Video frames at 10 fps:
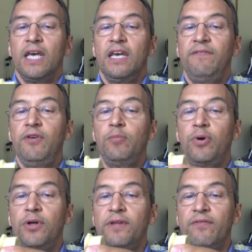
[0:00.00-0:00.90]
If you
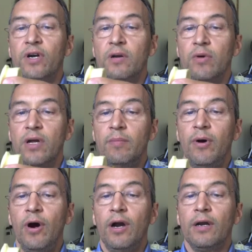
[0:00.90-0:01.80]
pull the vertebrae
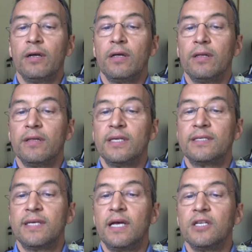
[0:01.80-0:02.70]
apart, the
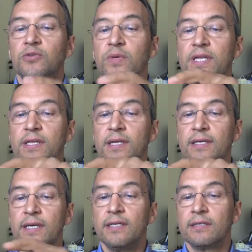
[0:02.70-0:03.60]
cells within the
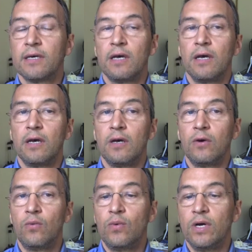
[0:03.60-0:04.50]
disc
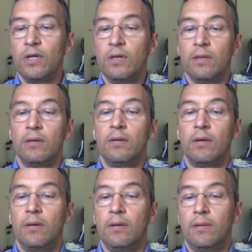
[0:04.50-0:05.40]
will
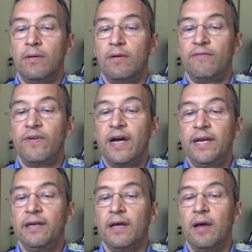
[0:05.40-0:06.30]

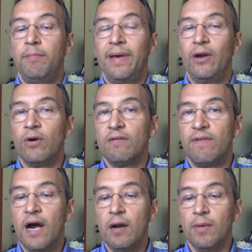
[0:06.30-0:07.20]
find a better
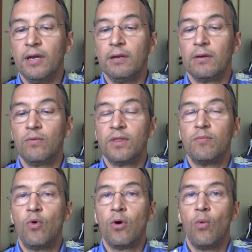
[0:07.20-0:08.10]
environment with
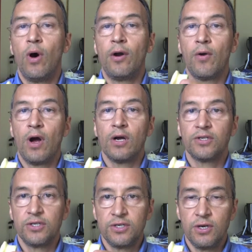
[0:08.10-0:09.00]
more water,
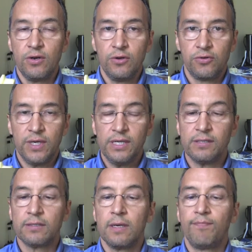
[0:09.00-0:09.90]
oxygen, and
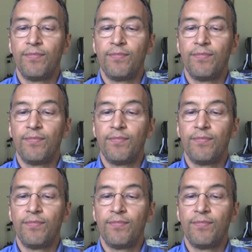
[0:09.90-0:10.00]
nutrients.